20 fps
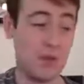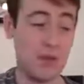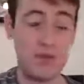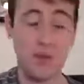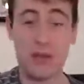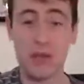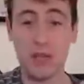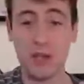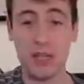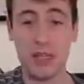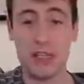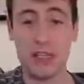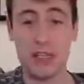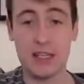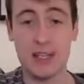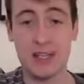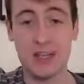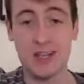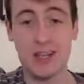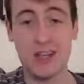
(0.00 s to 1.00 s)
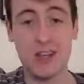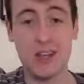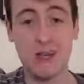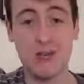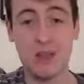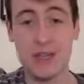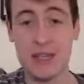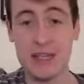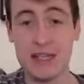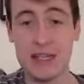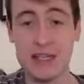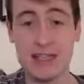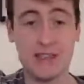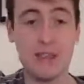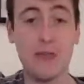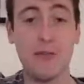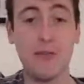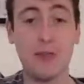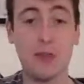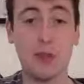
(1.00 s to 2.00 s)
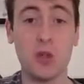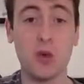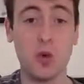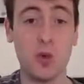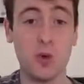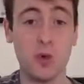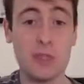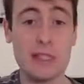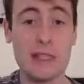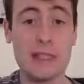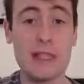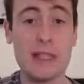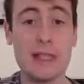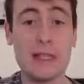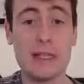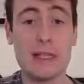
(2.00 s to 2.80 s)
we've been looking at new and different chords.